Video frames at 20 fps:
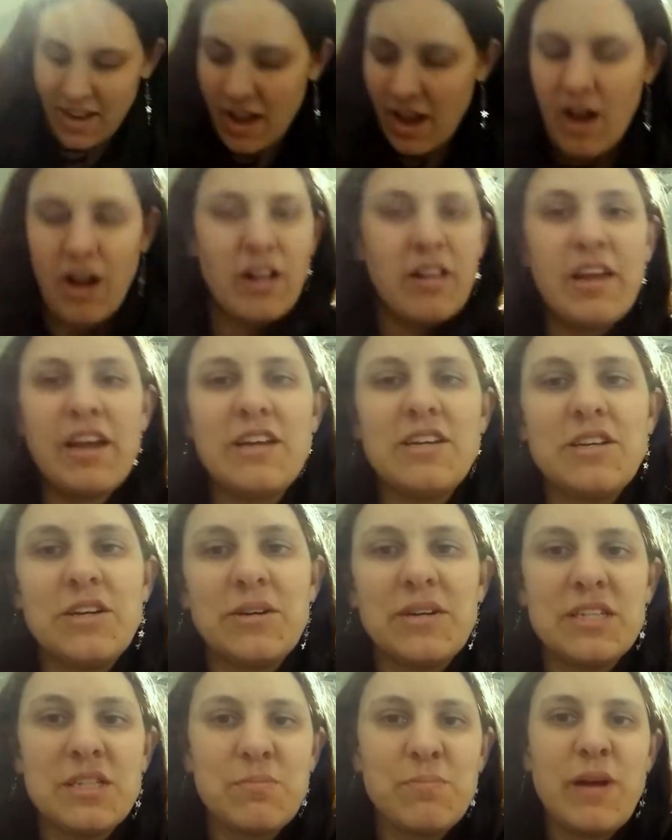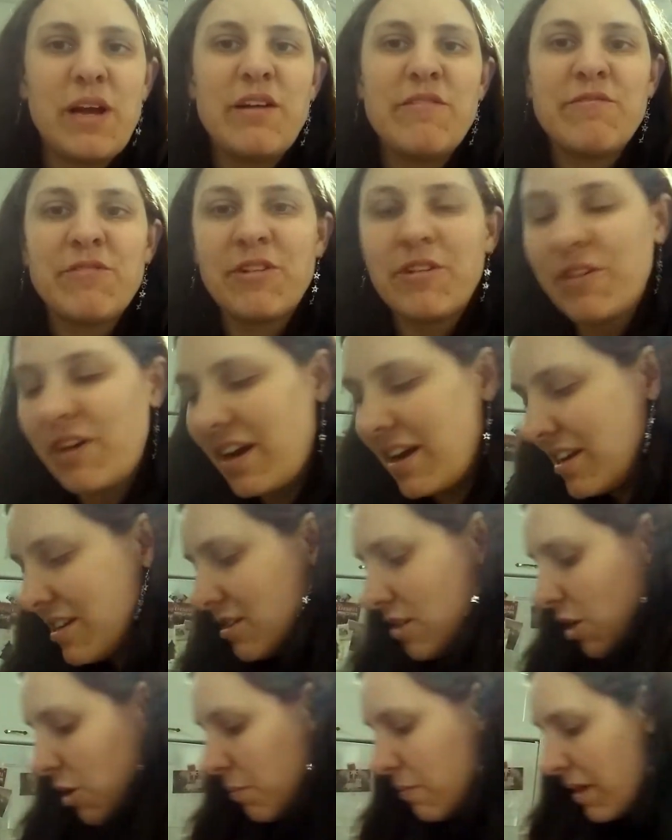All I do is pay for rent,
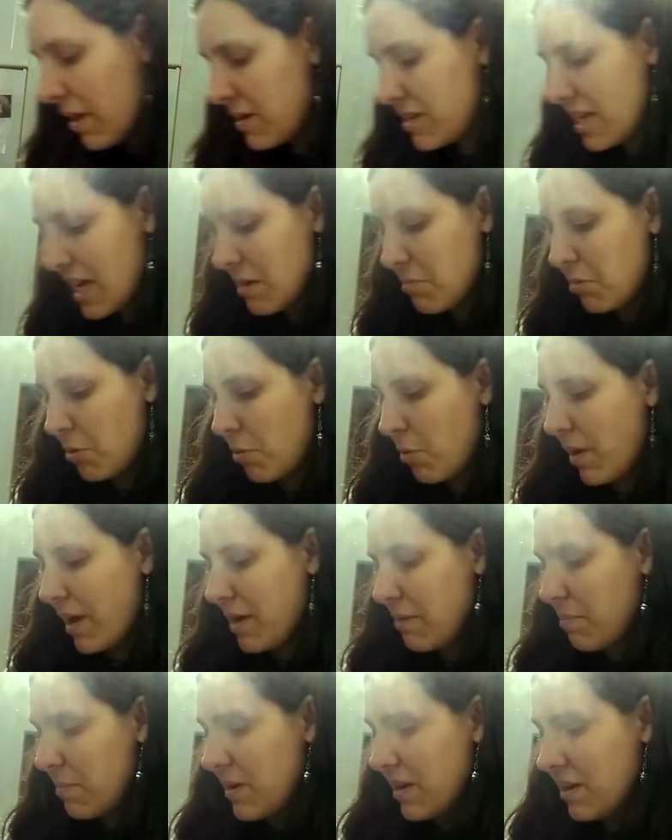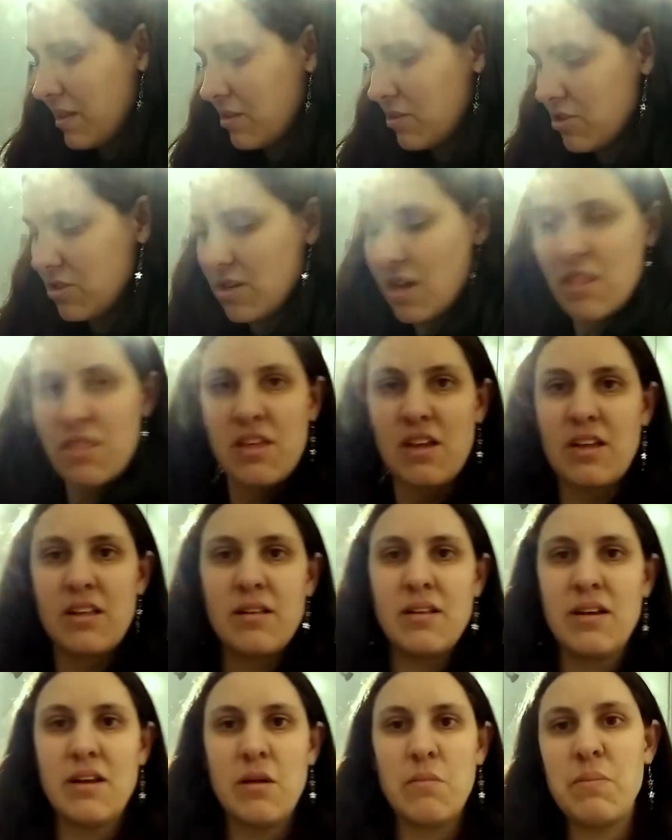all my table wiping, there's nothing
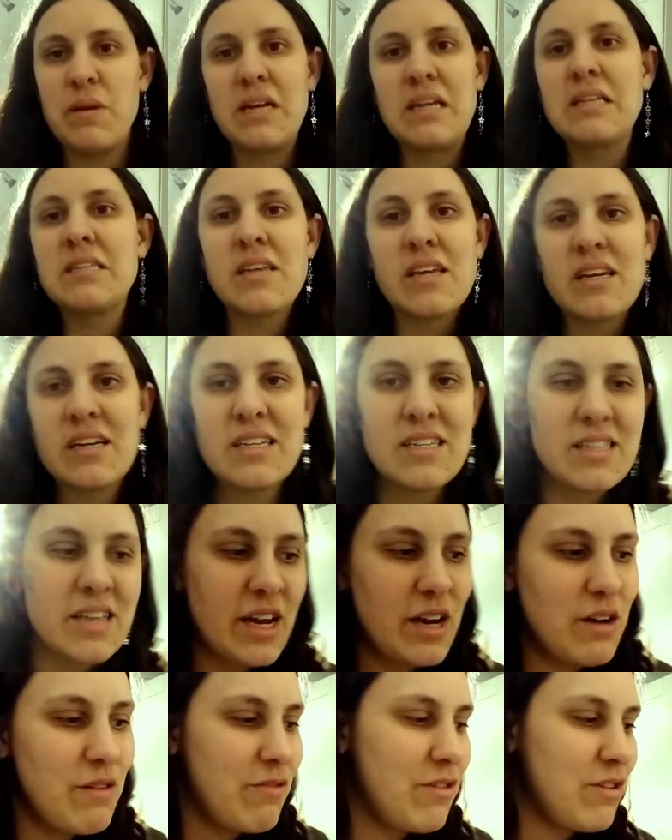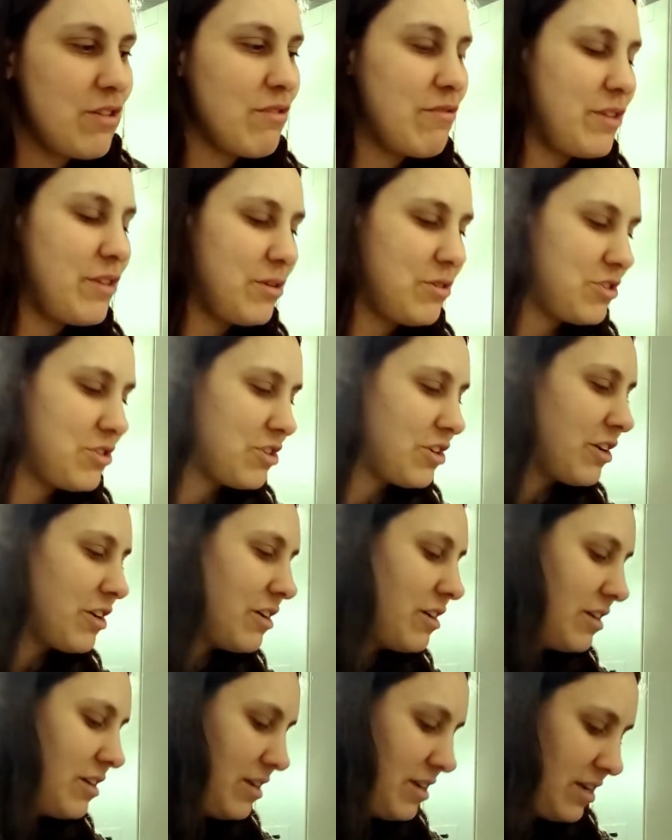being set aside for the future.
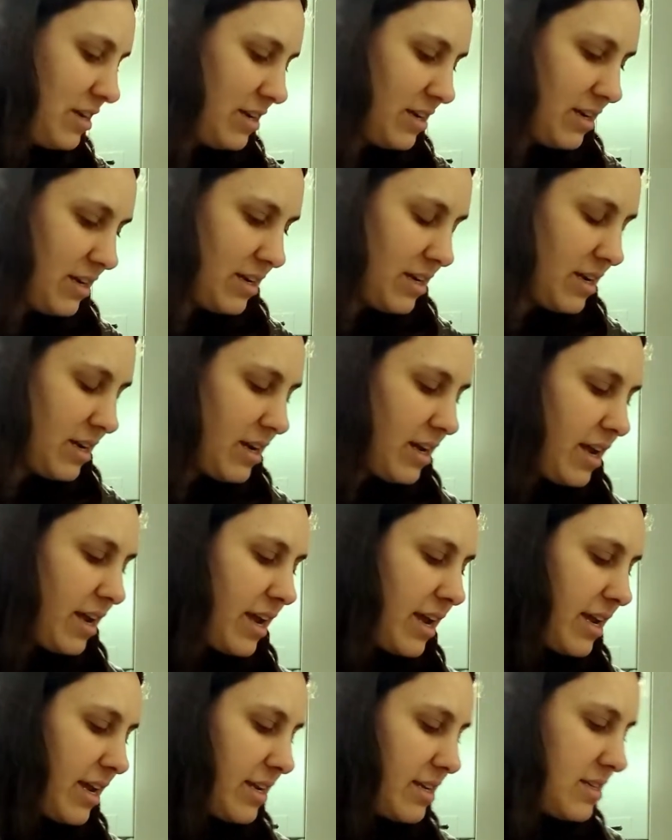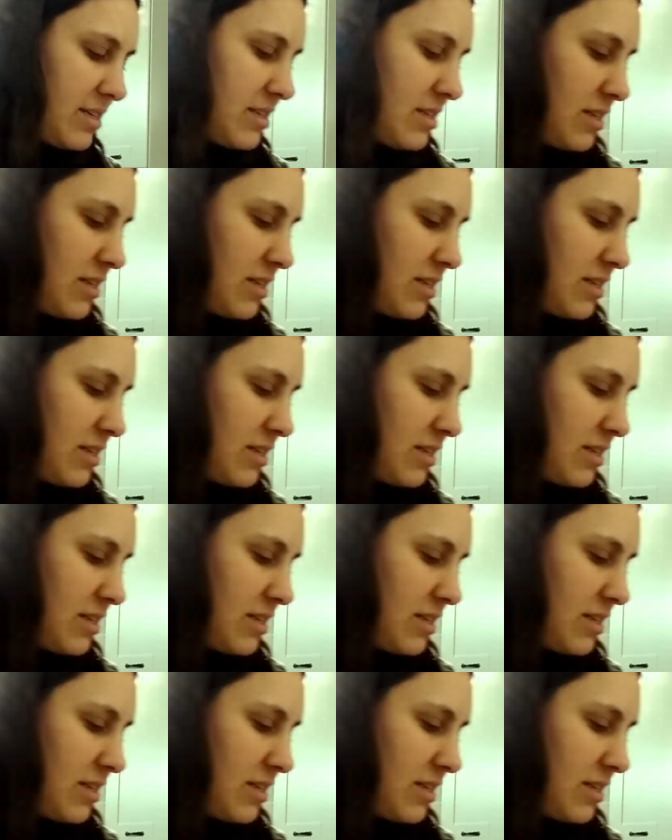And